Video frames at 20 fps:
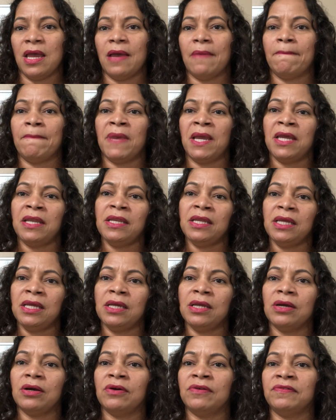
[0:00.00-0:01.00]

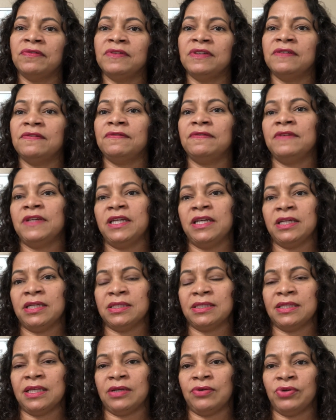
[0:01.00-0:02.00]
Many of the
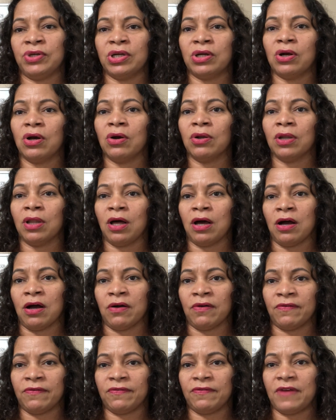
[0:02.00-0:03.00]
things that we call
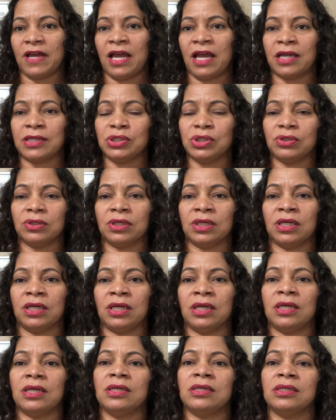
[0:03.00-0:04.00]
love
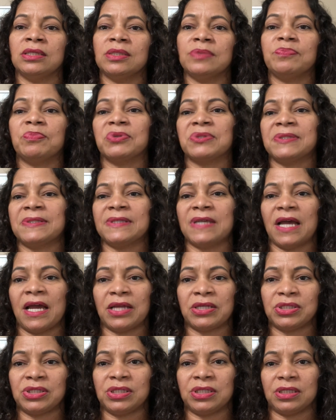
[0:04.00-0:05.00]
actually is
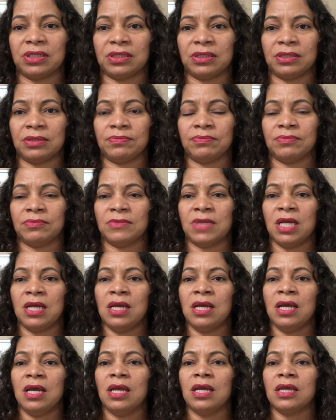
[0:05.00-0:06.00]
possession,
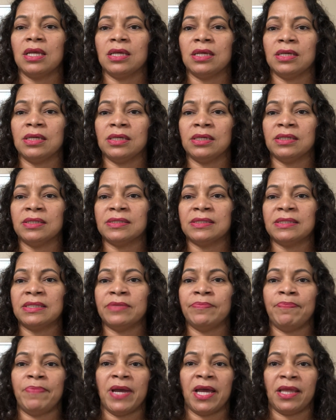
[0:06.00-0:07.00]
is
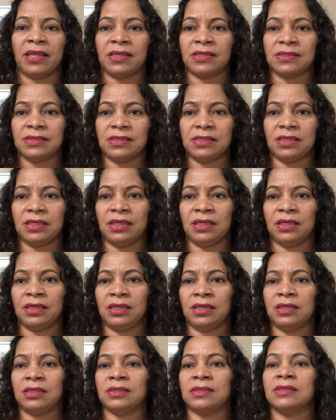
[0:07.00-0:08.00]

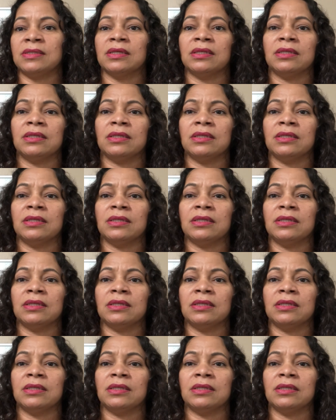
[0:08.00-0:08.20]
dependency, is